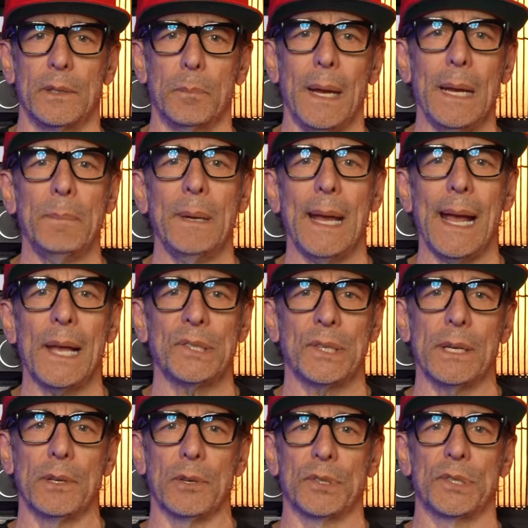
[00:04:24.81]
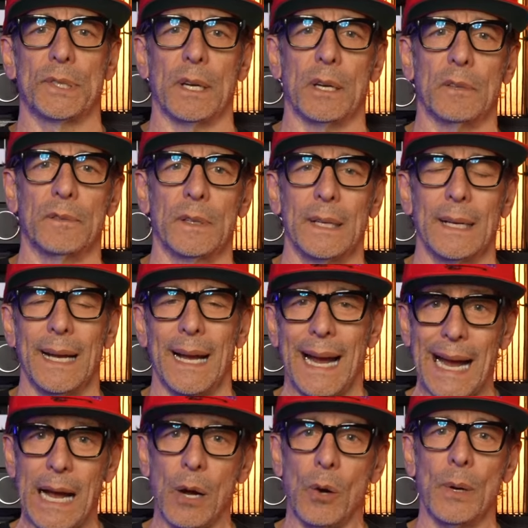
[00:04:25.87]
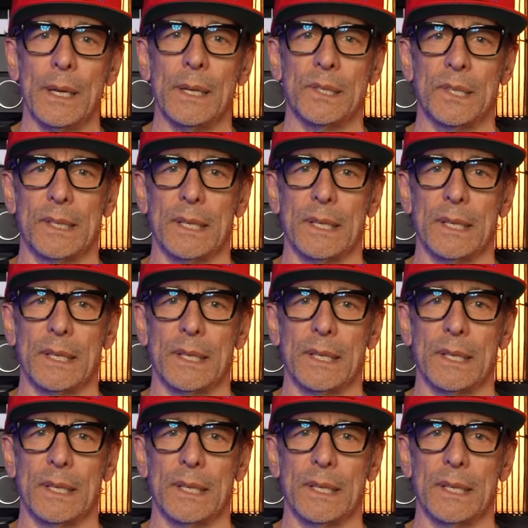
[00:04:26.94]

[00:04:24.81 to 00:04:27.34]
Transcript: You may be asking yourself, how is